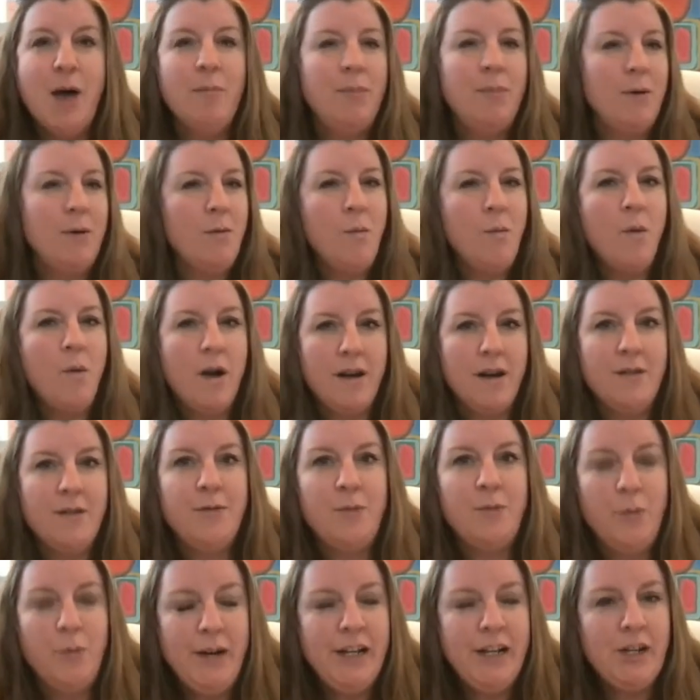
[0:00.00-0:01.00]
But what
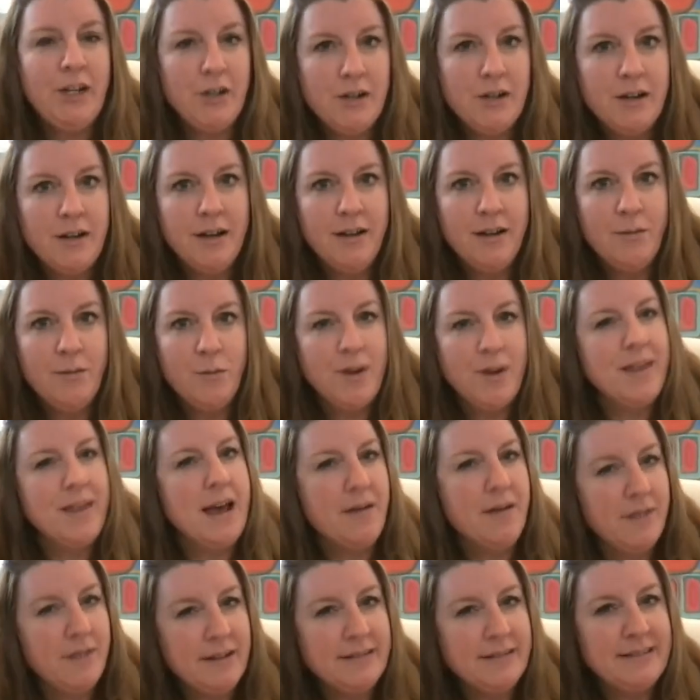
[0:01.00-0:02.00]
if we could, with
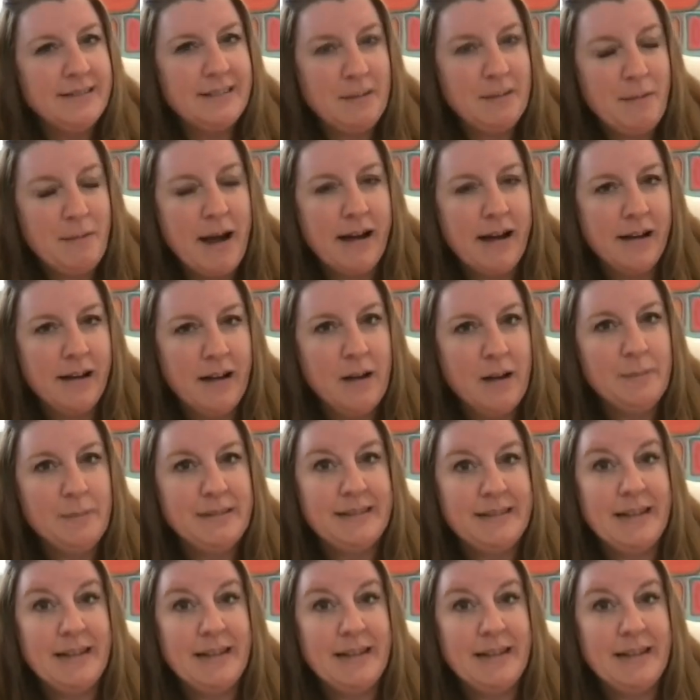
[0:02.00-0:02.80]
evidence to back it up,